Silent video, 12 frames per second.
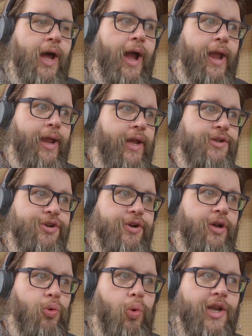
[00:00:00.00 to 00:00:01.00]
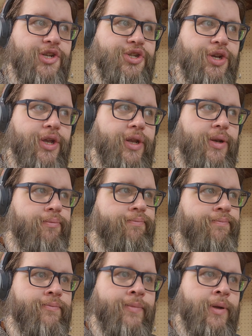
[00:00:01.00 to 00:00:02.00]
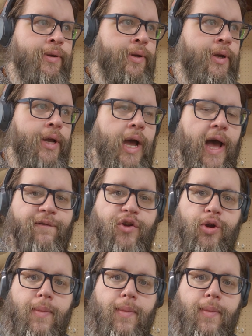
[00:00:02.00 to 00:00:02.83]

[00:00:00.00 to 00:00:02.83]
I answered a question a few